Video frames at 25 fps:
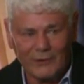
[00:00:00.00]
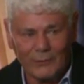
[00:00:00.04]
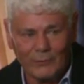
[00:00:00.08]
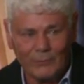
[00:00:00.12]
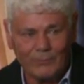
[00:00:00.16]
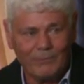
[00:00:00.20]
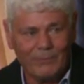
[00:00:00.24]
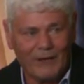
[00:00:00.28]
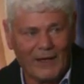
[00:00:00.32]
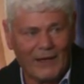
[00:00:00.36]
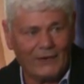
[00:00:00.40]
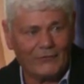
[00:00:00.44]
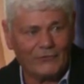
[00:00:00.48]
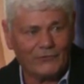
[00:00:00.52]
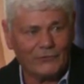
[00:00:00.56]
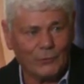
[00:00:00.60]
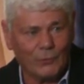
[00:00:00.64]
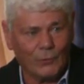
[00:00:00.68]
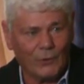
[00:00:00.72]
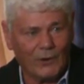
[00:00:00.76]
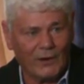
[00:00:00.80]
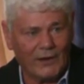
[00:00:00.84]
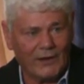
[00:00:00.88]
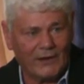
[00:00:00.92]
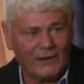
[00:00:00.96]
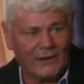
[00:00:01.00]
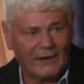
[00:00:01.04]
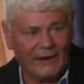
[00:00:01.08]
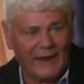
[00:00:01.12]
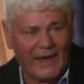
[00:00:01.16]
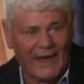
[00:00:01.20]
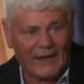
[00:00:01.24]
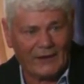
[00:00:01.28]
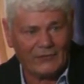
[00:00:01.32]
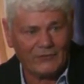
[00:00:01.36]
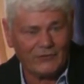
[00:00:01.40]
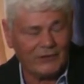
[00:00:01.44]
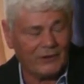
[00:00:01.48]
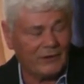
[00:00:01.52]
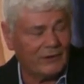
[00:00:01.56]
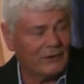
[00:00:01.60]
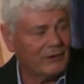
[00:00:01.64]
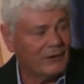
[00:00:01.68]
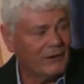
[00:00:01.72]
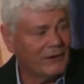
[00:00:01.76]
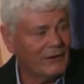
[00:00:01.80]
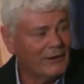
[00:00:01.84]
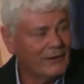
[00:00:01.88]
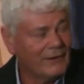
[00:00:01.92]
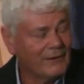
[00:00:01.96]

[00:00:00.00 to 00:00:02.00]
he passed away in an accident.